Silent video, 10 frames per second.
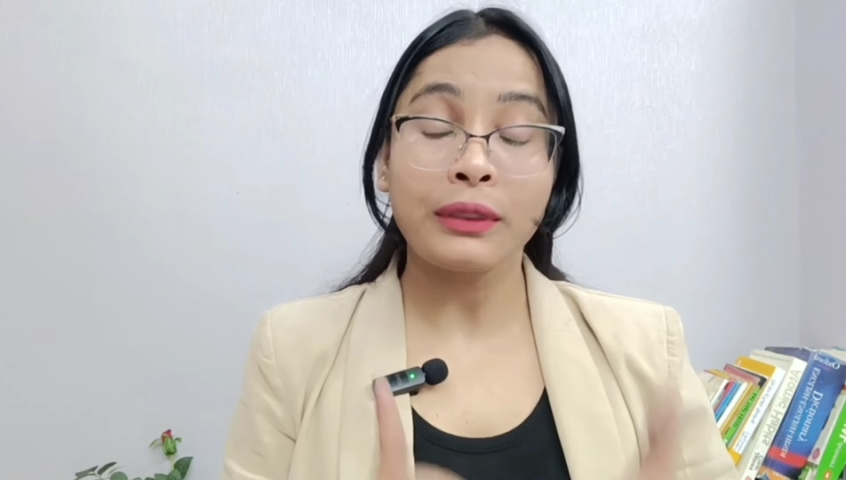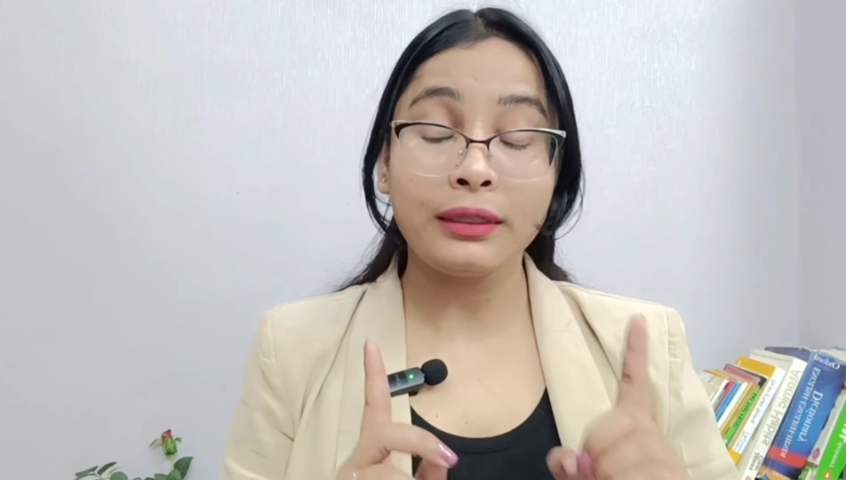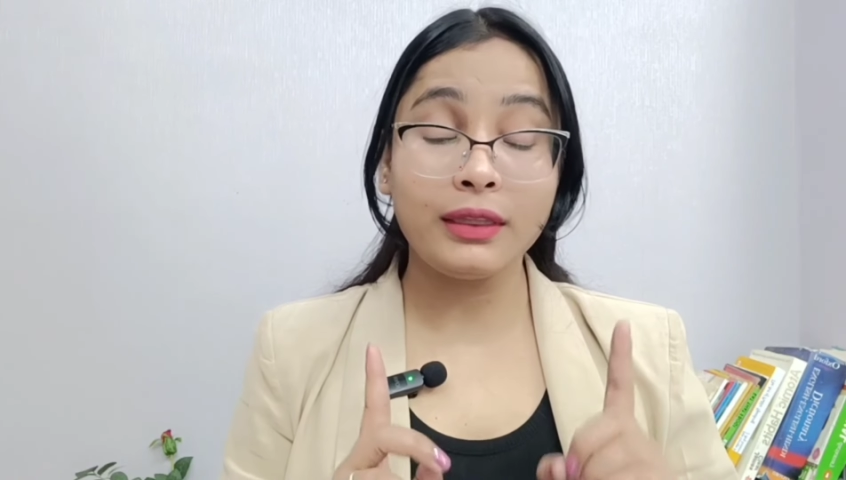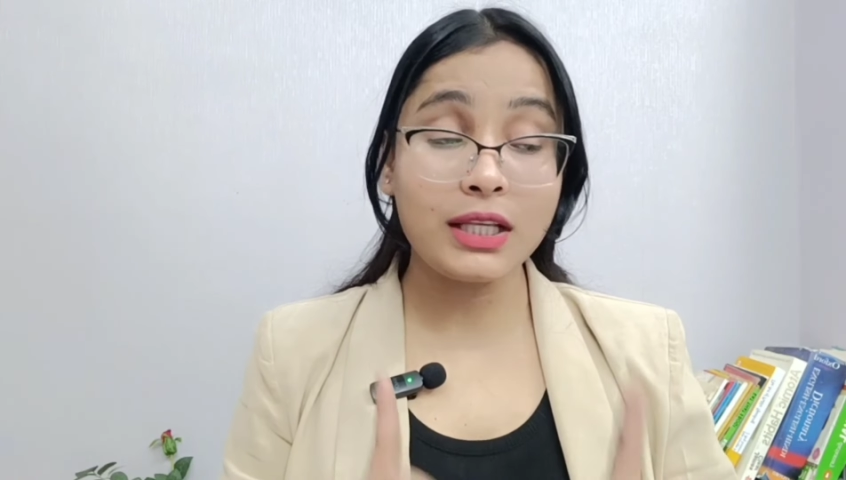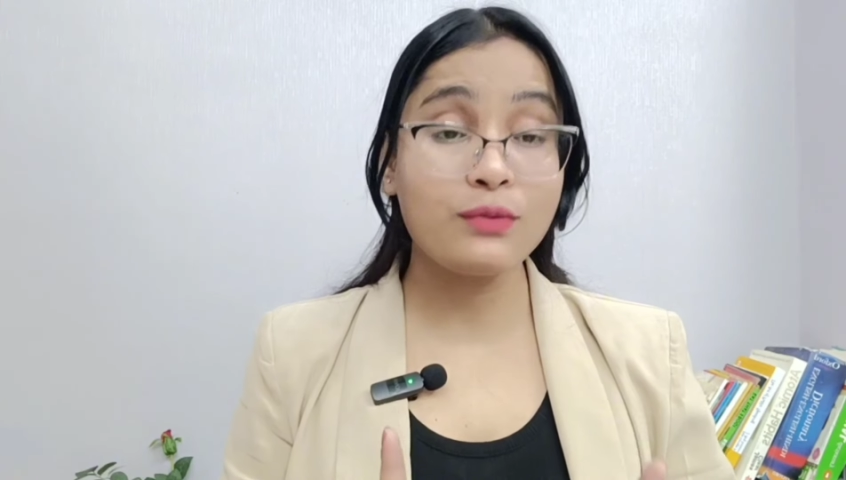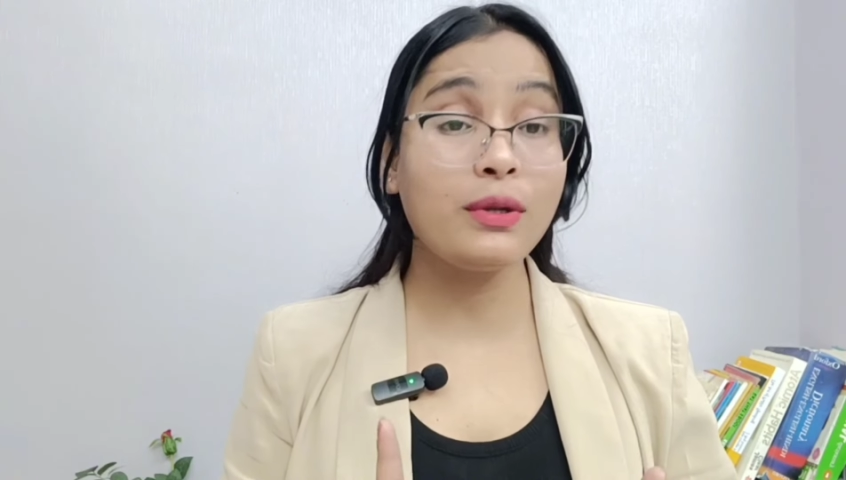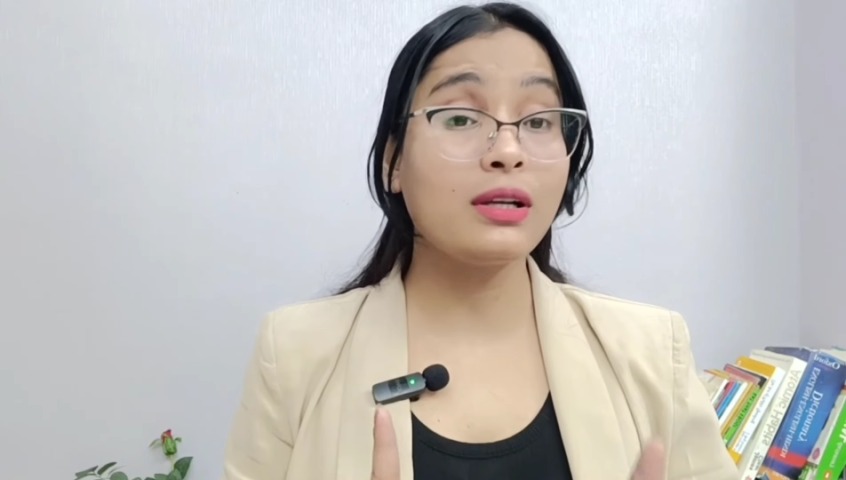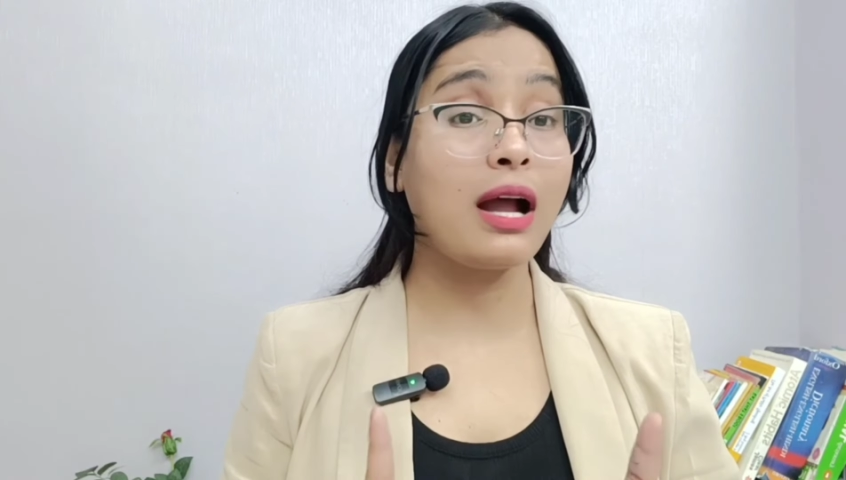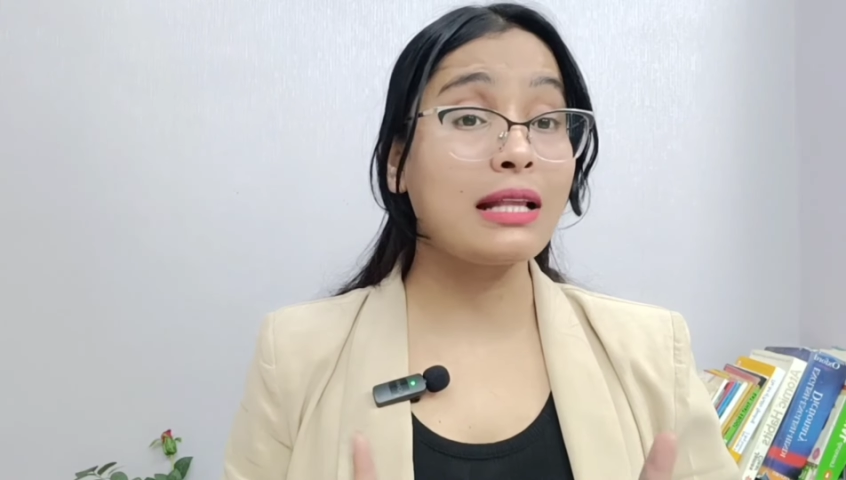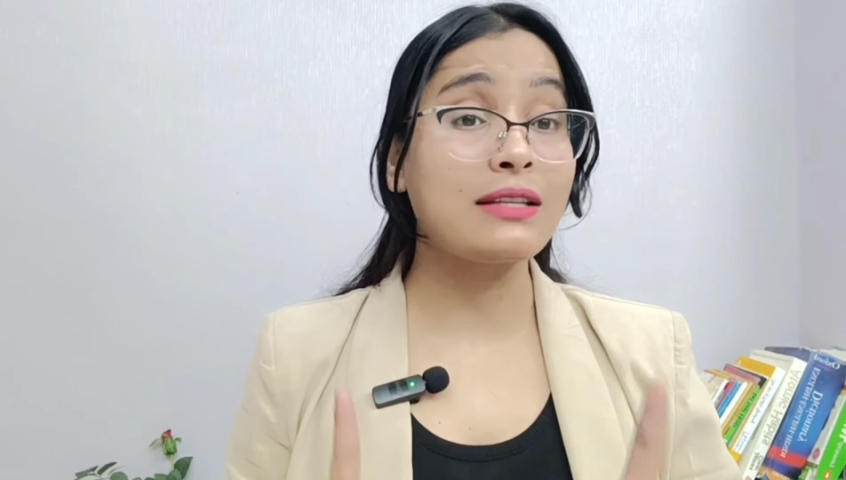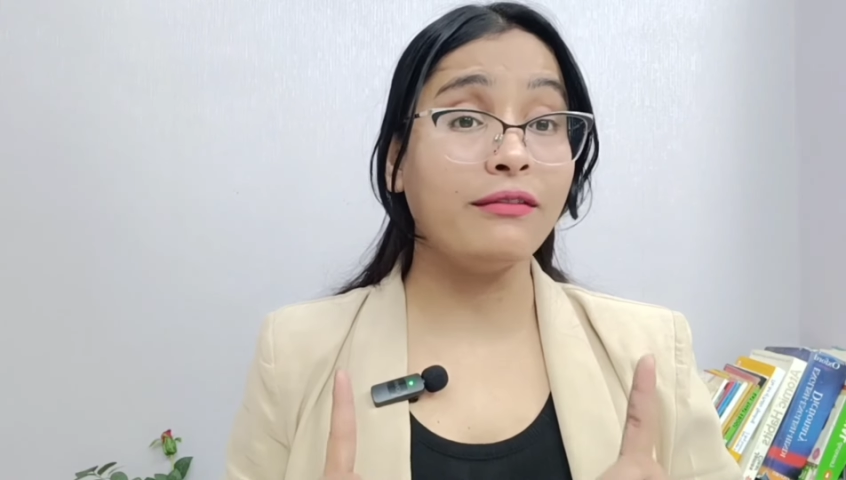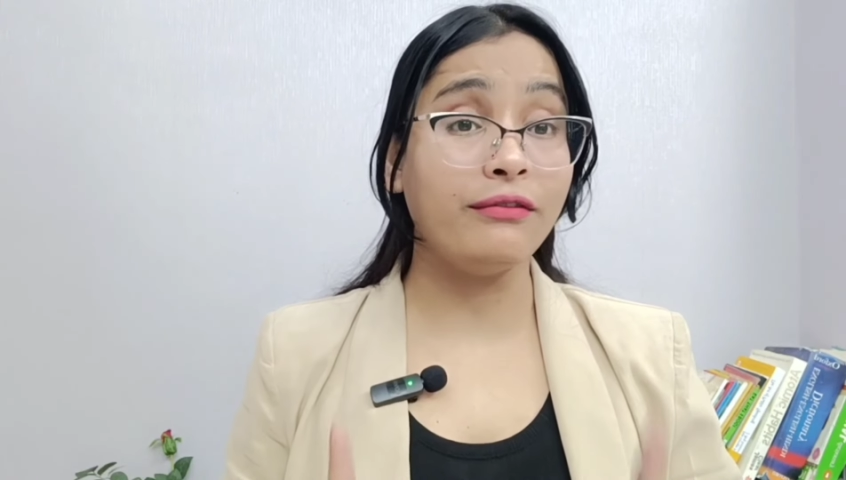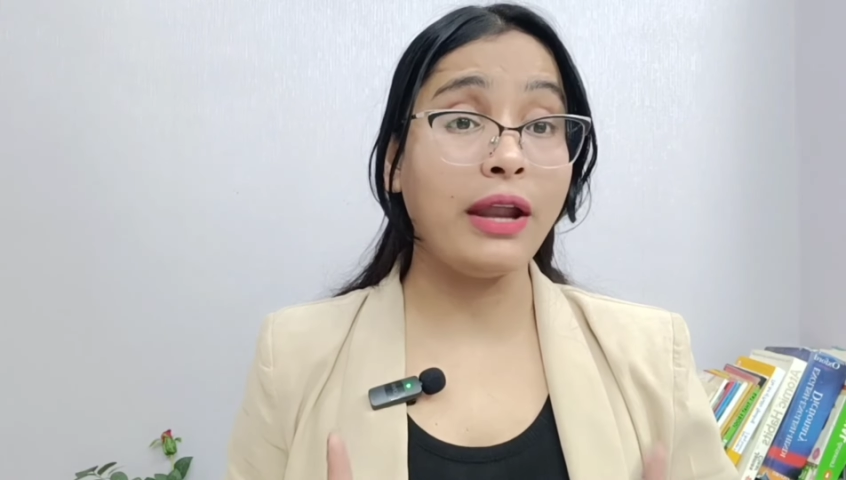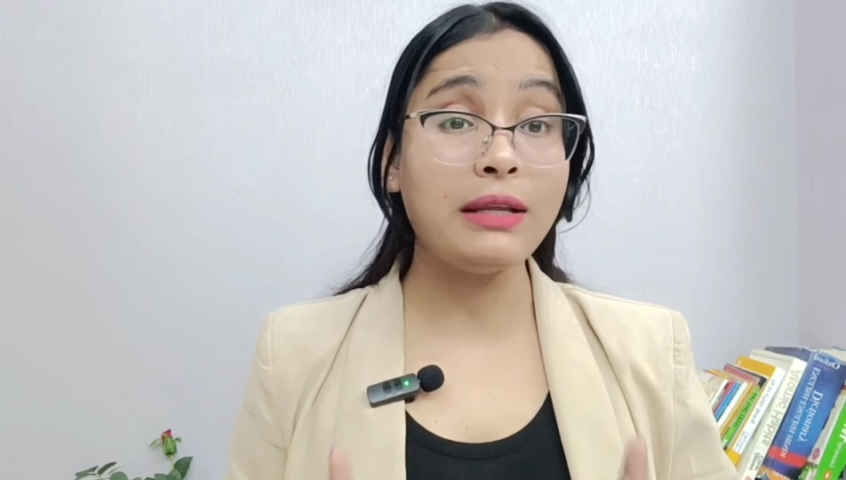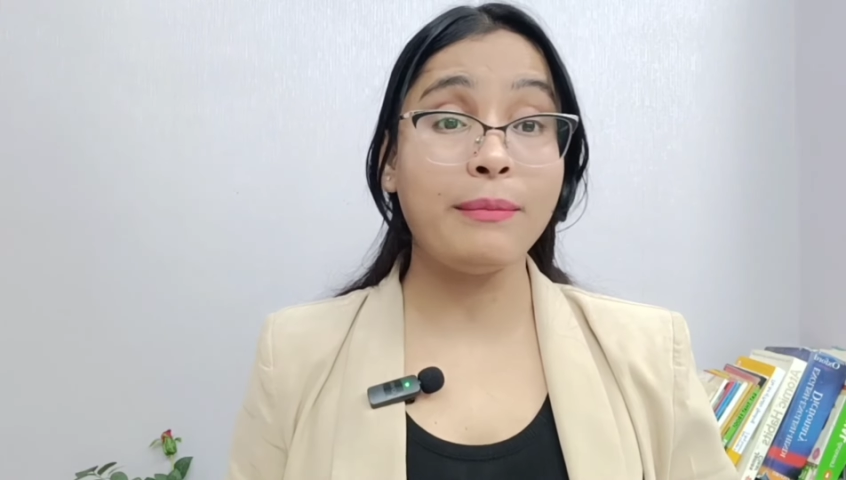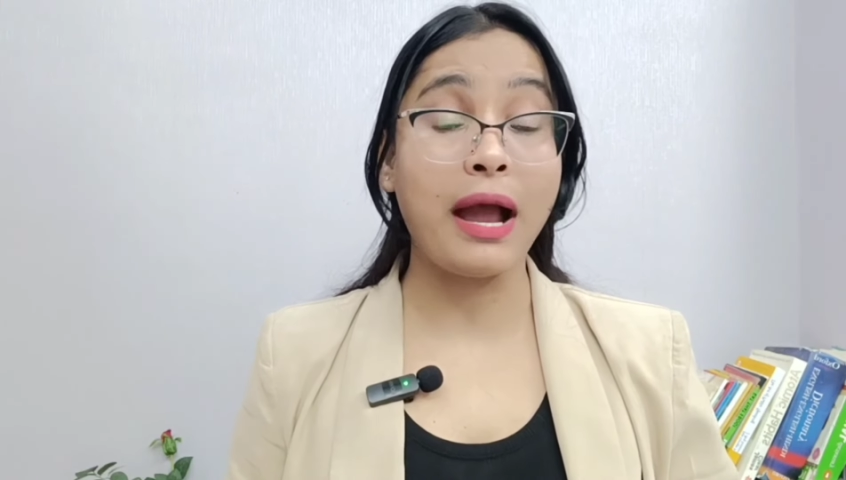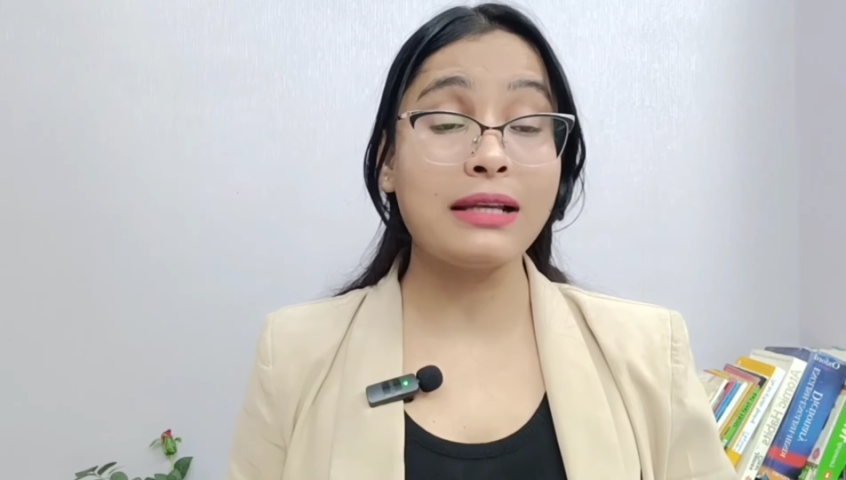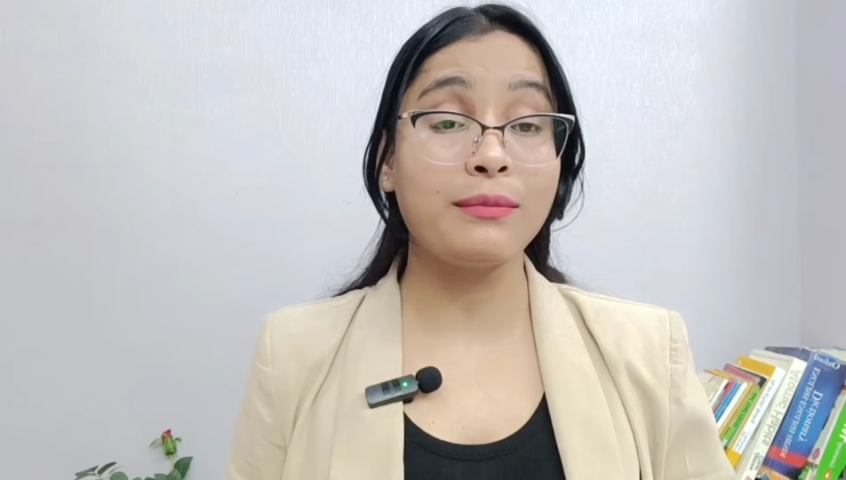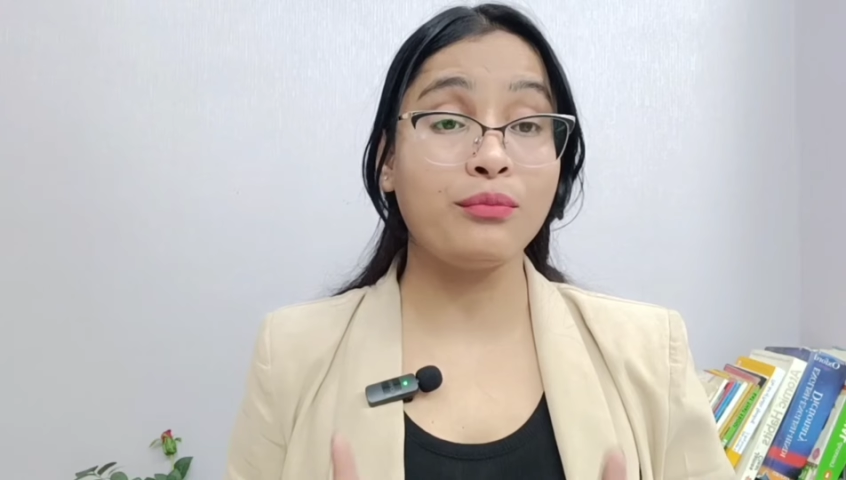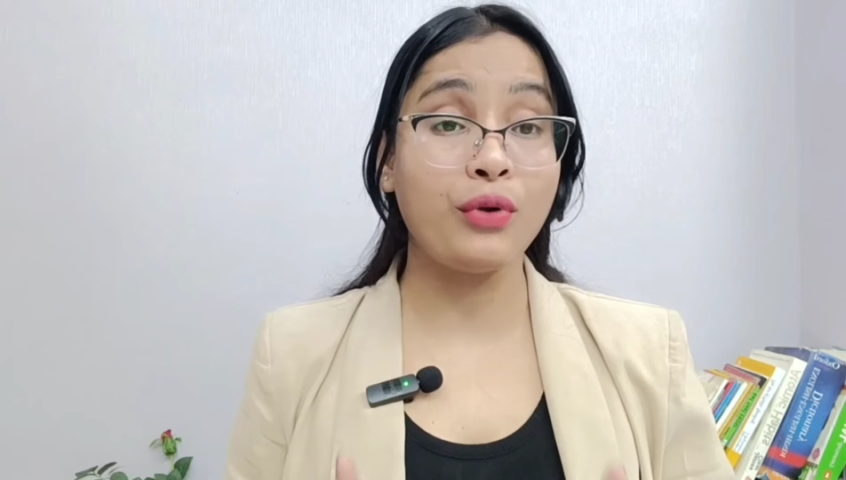this will cast a very bad
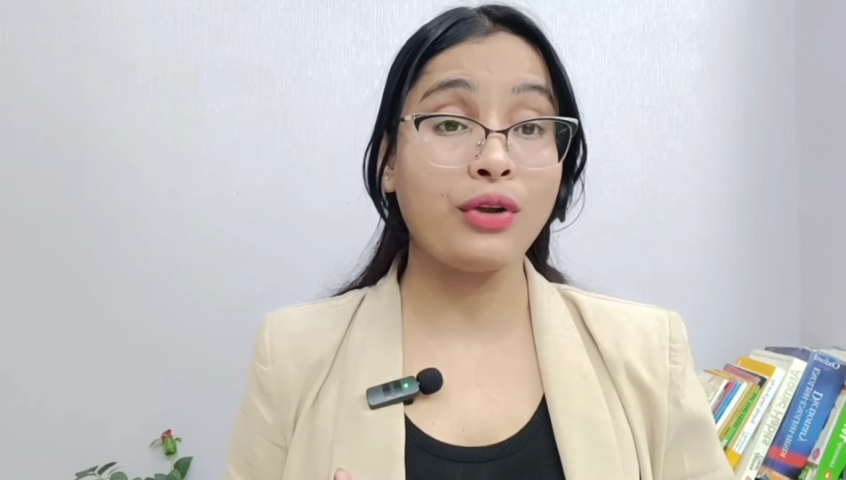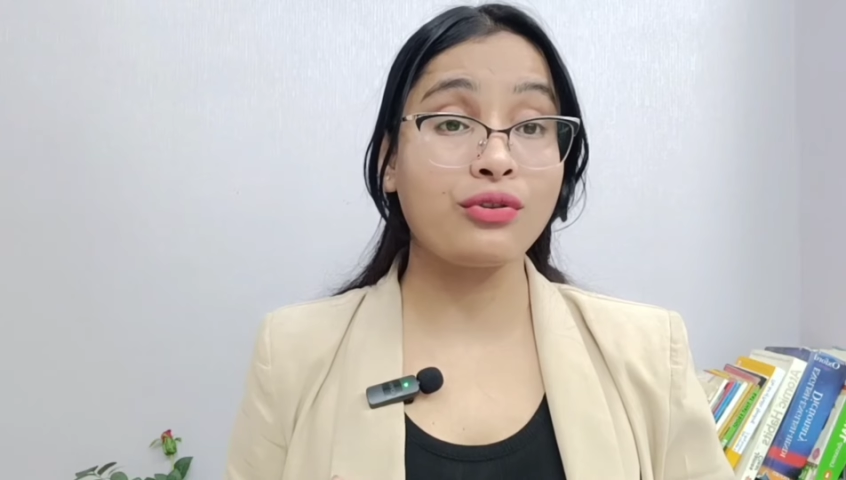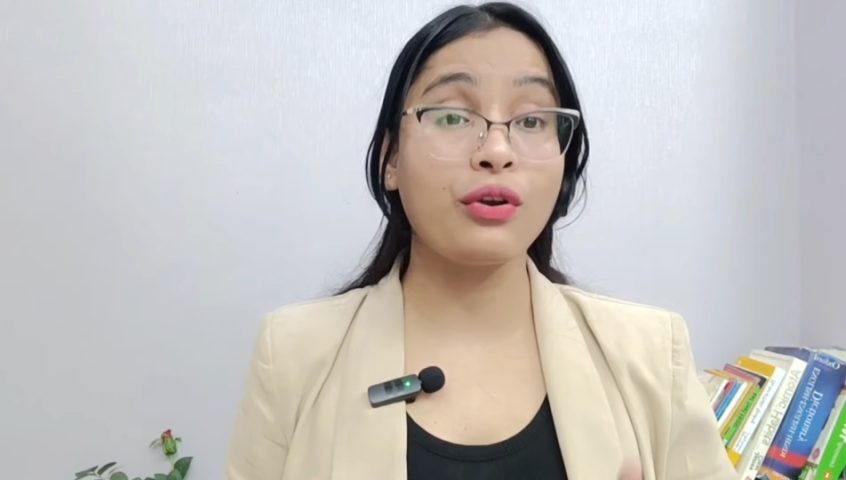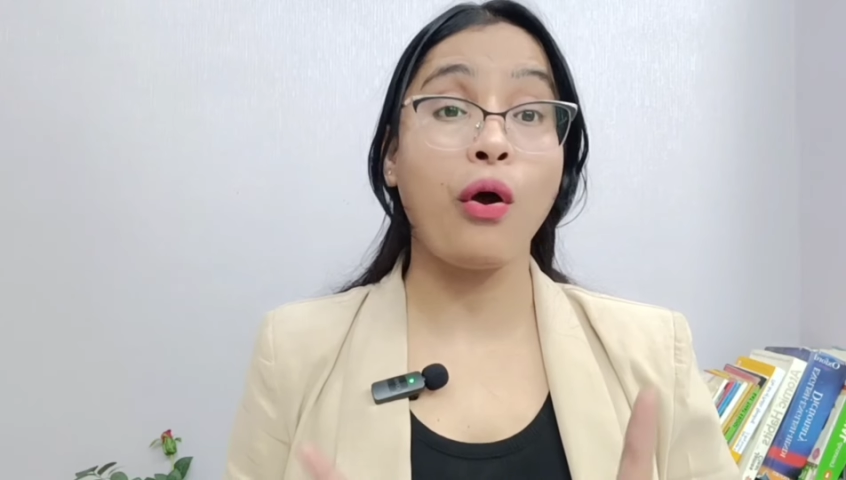impression